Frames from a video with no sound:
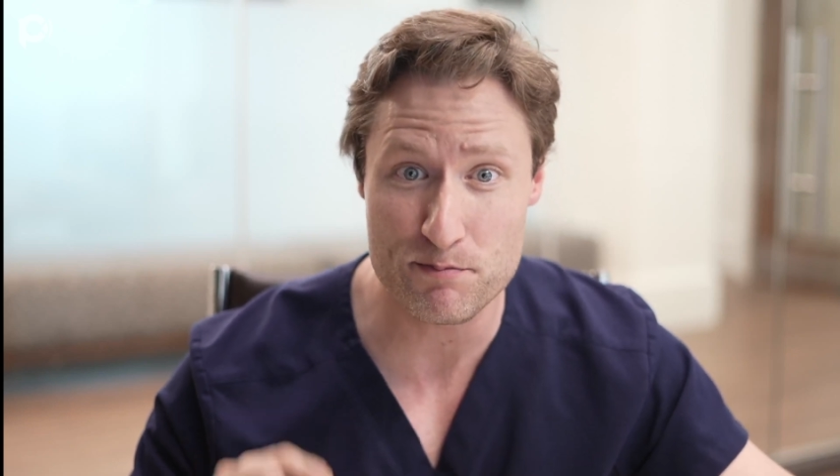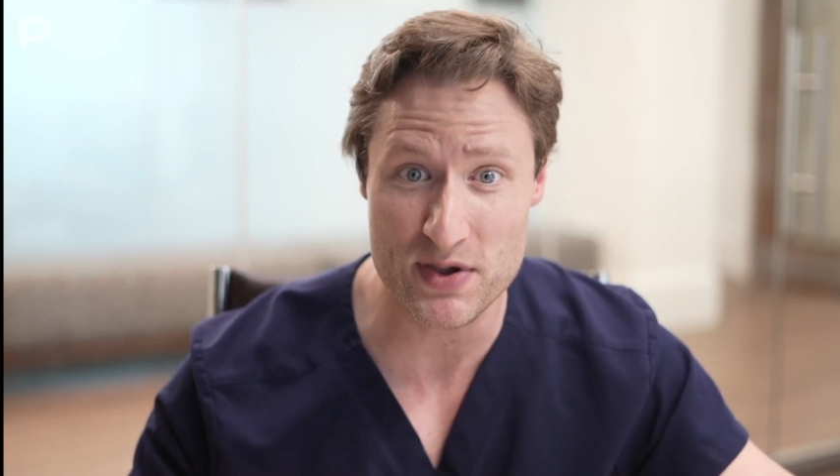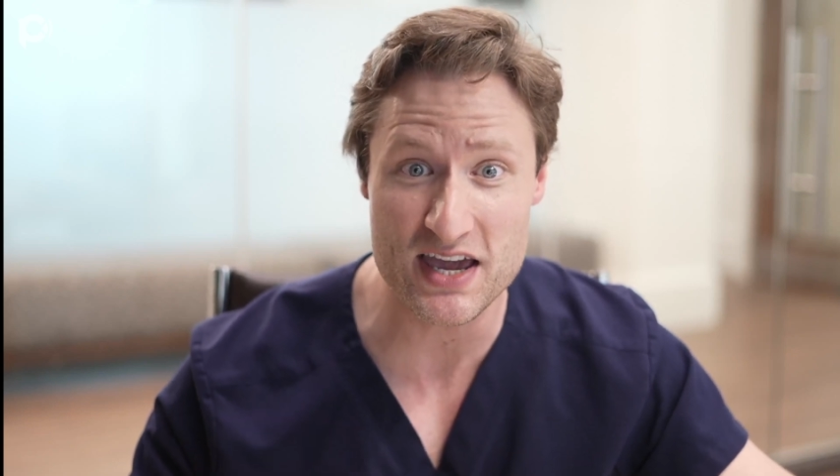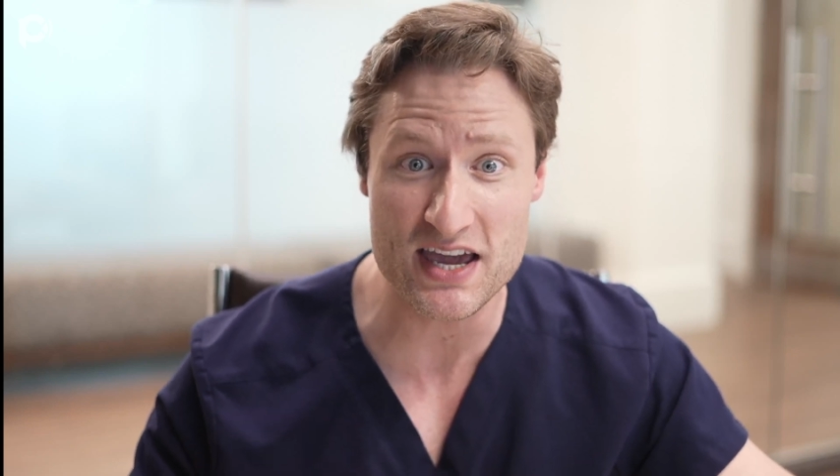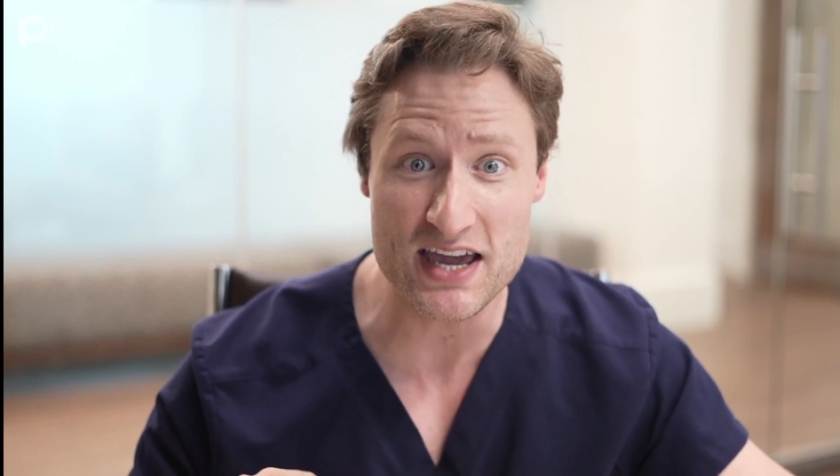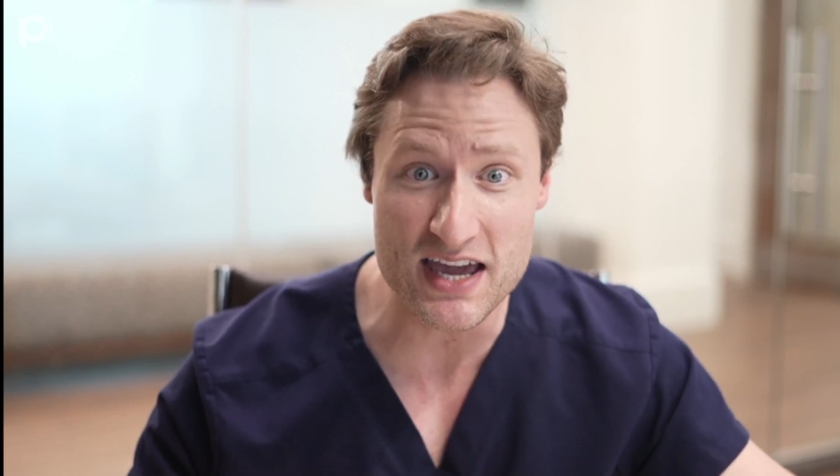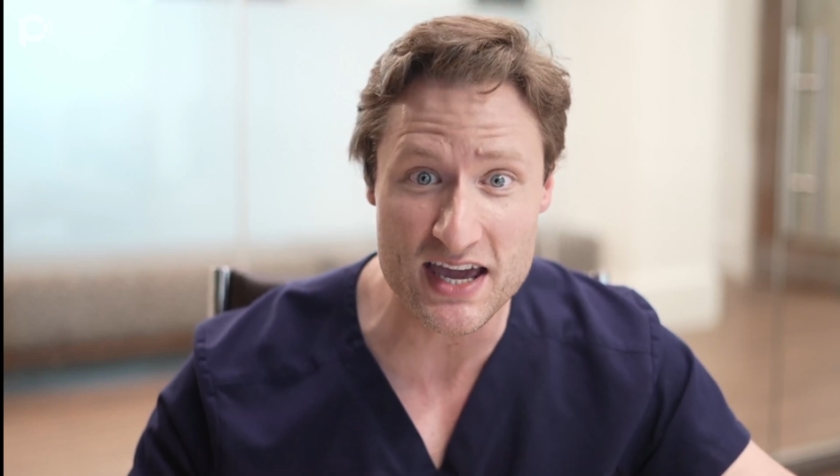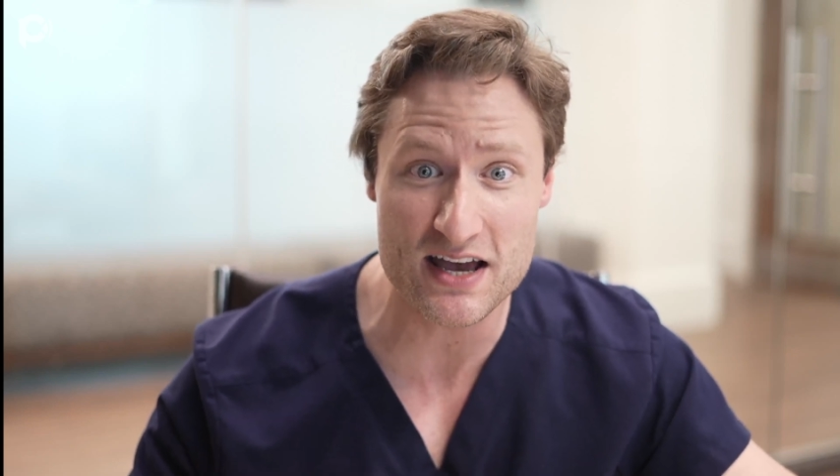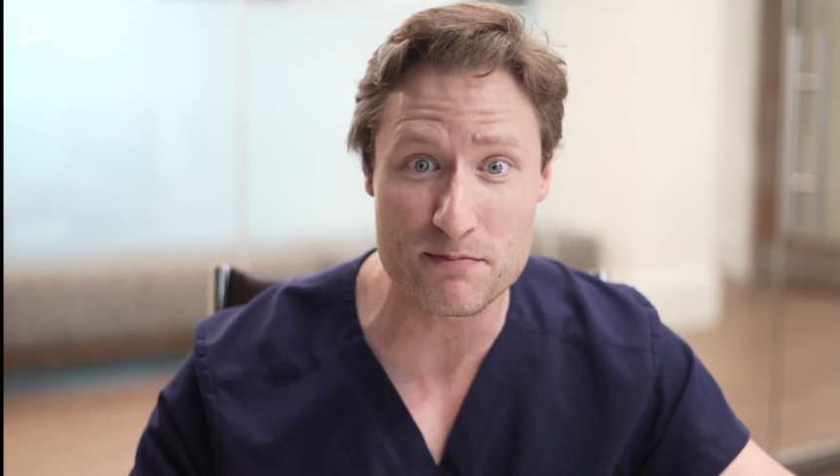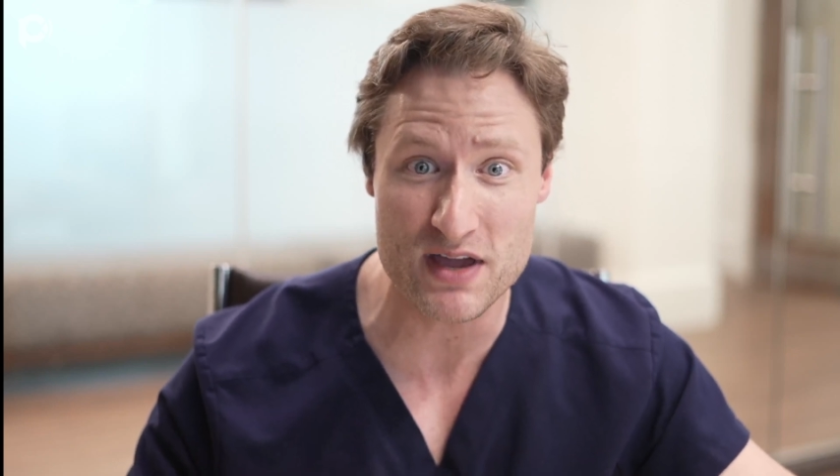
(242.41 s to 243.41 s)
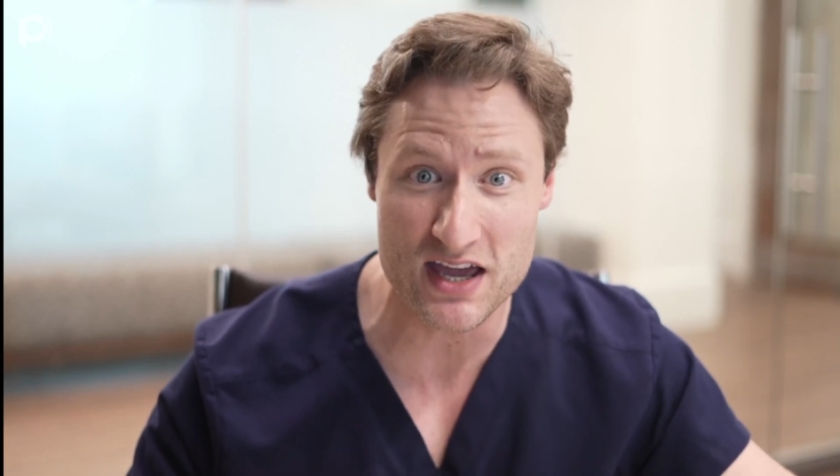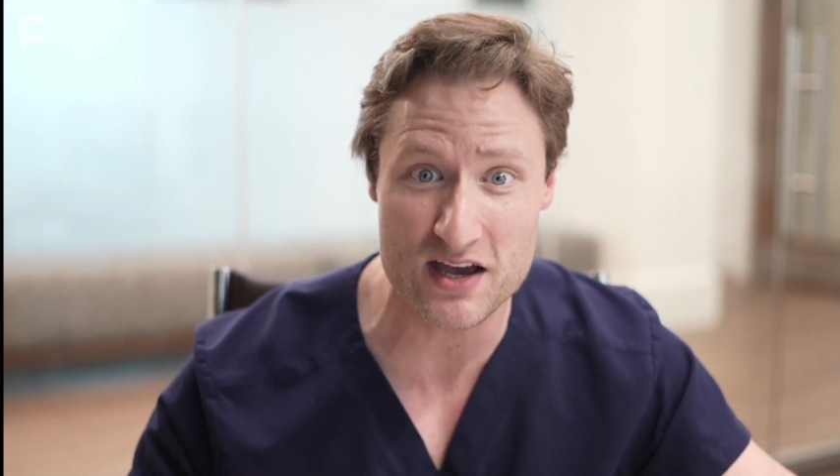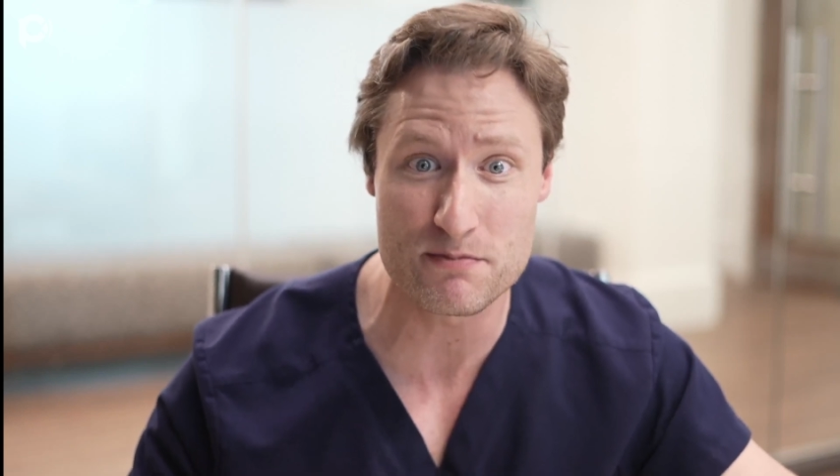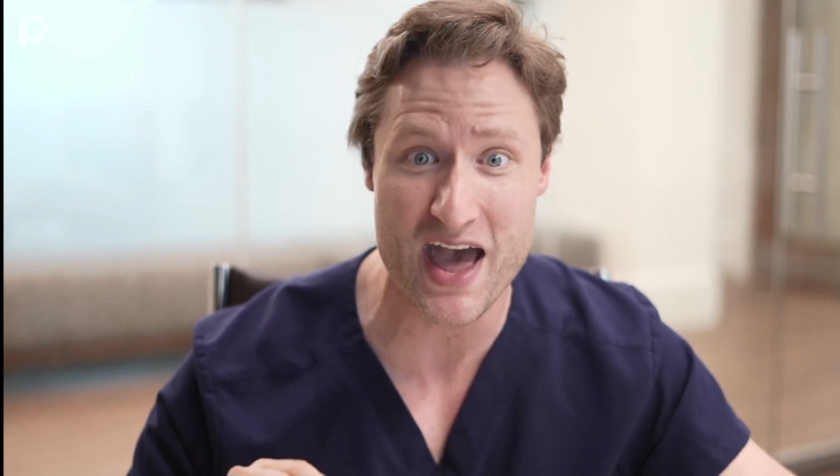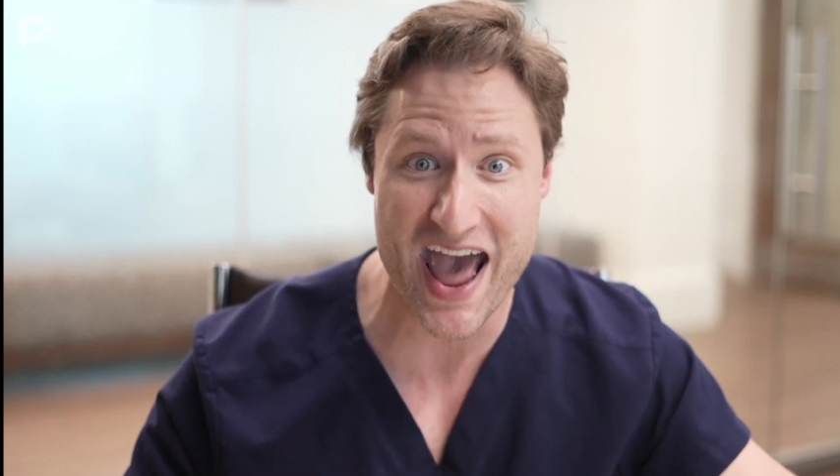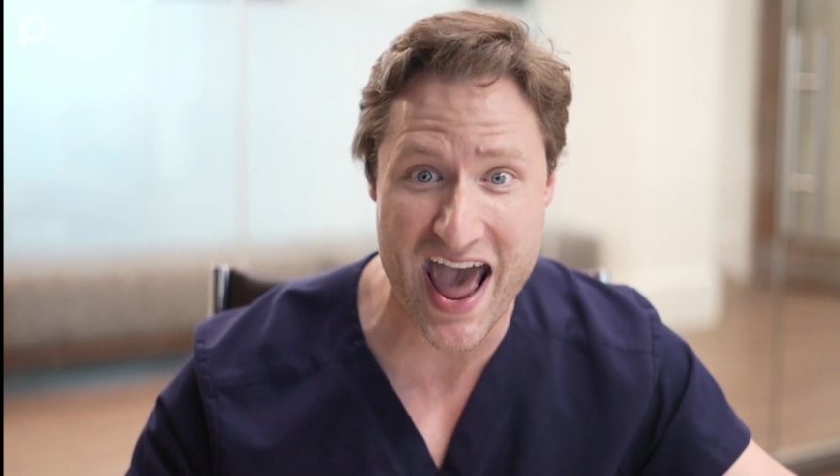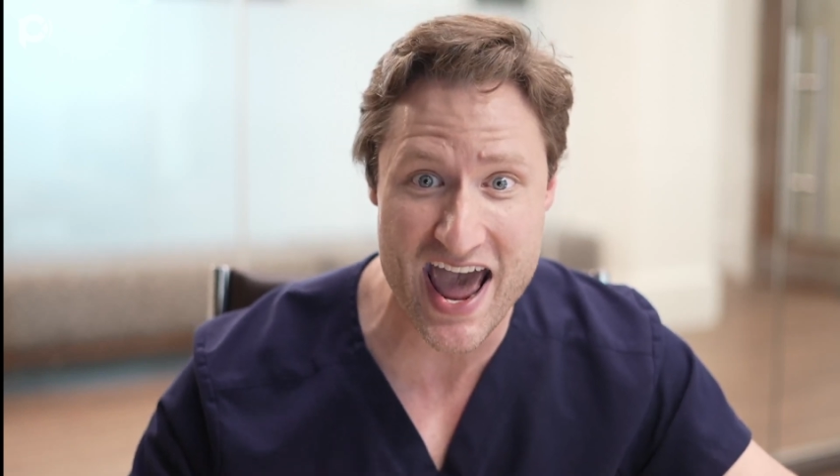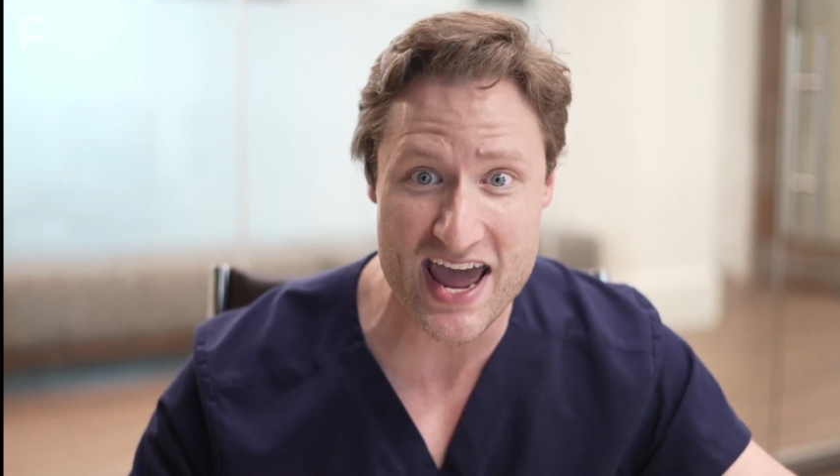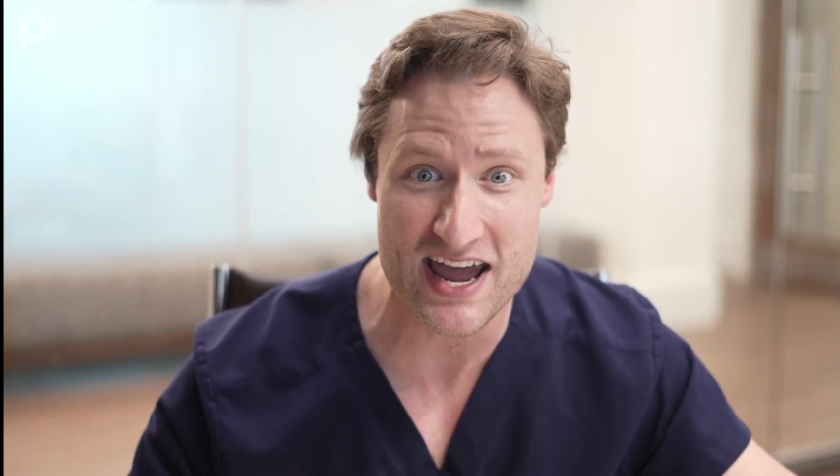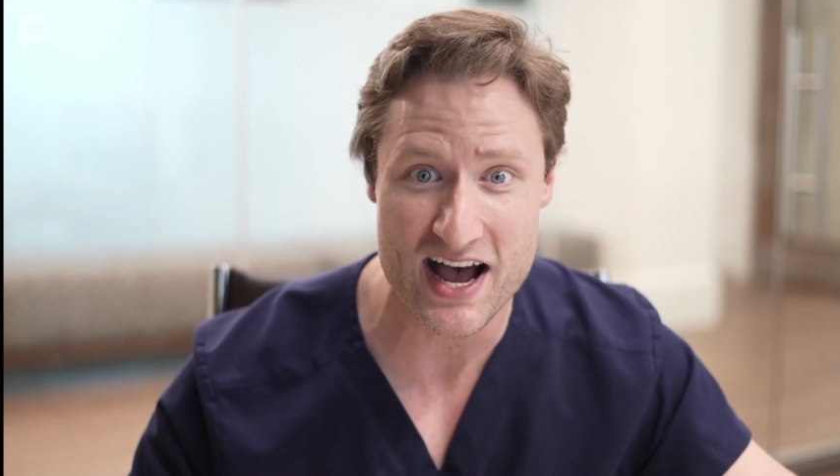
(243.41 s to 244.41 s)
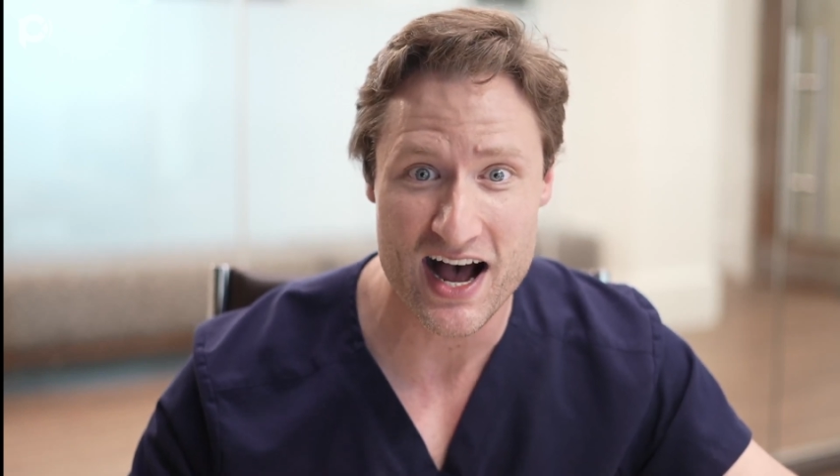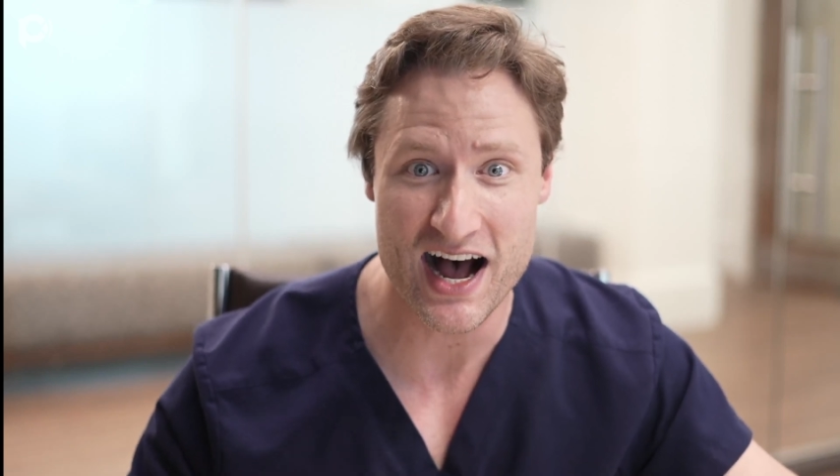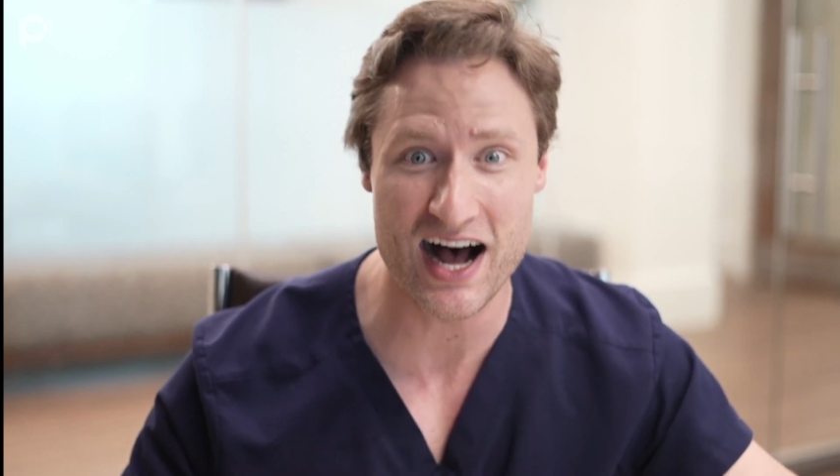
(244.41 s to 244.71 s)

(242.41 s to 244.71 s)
PMMA